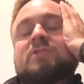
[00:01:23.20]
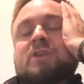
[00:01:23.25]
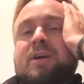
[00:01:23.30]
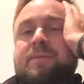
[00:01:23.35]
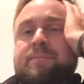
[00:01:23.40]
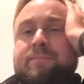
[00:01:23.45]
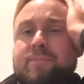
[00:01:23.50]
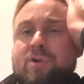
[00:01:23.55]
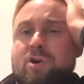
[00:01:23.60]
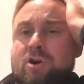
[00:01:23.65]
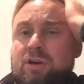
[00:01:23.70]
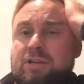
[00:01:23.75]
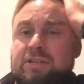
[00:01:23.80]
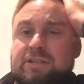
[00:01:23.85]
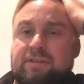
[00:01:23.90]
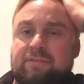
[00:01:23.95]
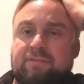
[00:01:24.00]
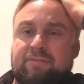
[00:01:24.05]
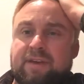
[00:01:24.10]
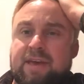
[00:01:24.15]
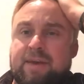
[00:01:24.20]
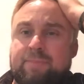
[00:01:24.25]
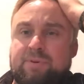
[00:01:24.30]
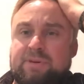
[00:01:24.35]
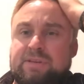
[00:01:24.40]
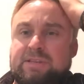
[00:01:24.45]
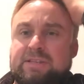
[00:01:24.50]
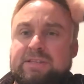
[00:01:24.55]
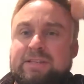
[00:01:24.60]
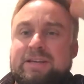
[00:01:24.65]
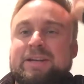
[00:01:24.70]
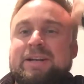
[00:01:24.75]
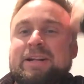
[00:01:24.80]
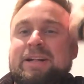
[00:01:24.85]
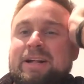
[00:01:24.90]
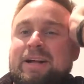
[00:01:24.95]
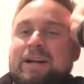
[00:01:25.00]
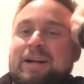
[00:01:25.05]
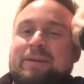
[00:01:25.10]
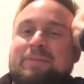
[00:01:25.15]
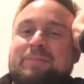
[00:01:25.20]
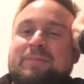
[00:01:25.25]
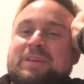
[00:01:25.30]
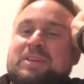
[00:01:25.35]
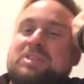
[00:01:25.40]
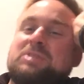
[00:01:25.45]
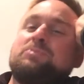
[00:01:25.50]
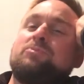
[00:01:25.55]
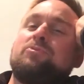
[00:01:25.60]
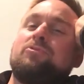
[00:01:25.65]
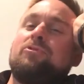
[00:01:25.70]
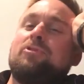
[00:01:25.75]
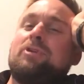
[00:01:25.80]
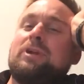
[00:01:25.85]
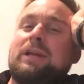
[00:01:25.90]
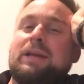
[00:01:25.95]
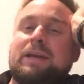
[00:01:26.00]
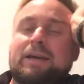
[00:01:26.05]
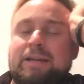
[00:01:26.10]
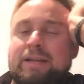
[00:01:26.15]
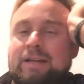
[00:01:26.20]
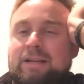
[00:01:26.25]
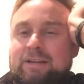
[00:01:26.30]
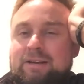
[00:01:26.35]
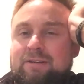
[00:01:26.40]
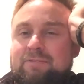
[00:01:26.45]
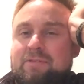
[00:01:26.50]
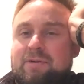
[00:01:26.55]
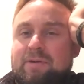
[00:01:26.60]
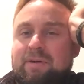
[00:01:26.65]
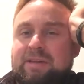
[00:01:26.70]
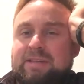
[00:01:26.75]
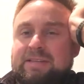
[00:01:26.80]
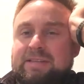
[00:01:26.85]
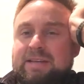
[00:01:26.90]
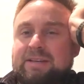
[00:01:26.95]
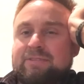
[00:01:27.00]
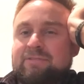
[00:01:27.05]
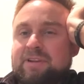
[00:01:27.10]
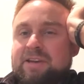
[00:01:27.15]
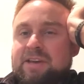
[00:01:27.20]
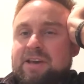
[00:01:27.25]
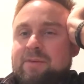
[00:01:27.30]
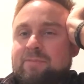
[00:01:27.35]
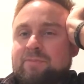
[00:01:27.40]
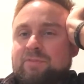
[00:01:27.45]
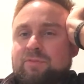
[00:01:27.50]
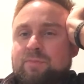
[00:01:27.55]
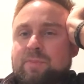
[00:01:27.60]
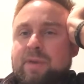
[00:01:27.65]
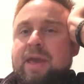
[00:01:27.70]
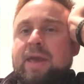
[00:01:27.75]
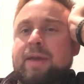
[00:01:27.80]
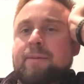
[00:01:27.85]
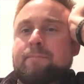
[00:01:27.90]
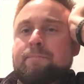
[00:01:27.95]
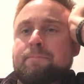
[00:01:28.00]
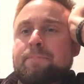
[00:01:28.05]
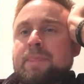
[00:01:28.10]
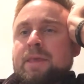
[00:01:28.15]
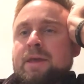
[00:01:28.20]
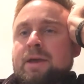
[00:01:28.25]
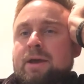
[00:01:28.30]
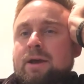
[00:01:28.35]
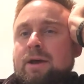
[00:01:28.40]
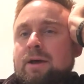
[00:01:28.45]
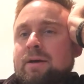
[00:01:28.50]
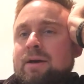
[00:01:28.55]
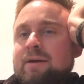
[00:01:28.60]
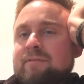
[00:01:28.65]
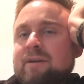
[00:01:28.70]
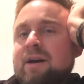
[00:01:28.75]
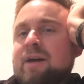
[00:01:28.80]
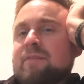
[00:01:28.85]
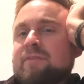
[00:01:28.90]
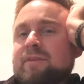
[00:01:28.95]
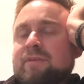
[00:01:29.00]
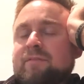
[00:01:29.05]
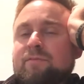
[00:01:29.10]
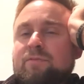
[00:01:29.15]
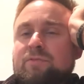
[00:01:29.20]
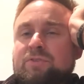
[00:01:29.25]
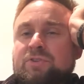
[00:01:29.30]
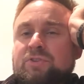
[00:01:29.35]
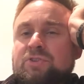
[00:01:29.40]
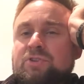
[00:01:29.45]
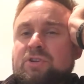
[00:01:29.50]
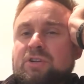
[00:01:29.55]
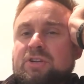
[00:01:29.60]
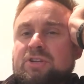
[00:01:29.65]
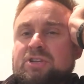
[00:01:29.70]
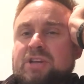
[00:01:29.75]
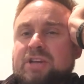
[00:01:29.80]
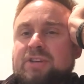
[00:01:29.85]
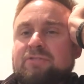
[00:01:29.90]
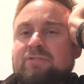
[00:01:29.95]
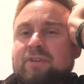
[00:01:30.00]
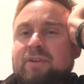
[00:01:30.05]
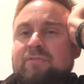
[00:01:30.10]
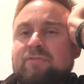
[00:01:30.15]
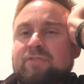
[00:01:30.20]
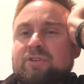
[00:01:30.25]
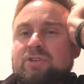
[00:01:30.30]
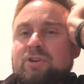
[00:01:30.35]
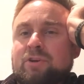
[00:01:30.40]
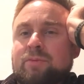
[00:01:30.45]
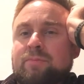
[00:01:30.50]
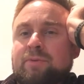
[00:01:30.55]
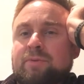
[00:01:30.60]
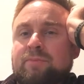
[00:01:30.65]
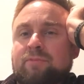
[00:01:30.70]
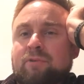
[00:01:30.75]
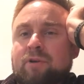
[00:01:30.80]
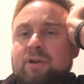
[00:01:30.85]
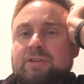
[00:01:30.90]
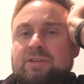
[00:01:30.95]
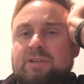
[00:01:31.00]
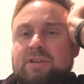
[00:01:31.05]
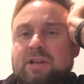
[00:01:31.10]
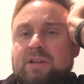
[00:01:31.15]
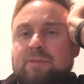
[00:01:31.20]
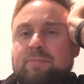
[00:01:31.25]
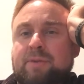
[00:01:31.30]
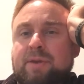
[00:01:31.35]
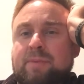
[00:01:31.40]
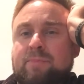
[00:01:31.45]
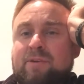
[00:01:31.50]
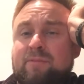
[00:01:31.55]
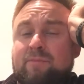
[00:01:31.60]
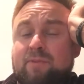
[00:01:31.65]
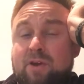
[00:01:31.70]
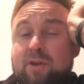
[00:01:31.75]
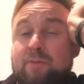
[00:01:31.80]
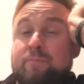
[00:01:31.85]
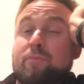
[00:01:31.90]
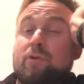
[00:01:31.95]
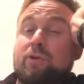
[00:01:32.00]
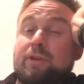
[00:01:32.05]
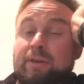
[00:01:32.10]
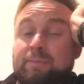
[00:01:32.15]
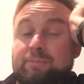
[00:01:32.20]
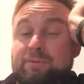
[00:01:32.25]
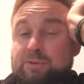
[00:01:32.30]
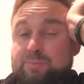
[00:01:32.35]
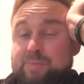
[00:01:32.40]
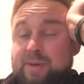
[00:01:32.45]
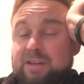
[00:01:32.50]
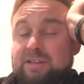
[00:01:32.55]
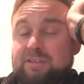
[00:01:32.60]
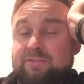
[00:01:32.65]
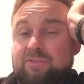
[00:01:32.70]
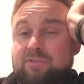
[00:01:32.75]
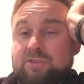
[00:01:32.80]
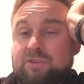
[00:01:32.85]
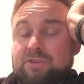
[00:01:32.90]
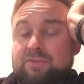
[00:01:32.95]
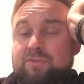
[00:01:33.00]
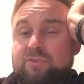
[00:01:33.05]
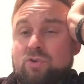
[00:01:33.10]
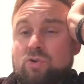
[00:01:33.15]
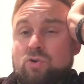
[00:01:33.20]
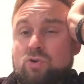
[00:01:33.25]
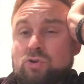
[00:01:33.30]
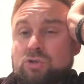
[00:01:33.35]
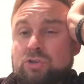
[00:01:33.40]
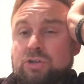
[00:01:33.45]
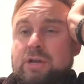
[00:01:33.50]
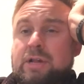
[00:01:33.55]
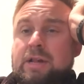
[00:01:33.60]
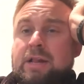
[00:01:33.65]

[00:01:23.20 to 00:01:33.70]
look at marketing for hippies. He's brilliant. A lot of what I'm going to say really comes from him. I have other influences, Julia Chantre, for example, in Brighton, other people. I have my own embodied perspective on this, of course.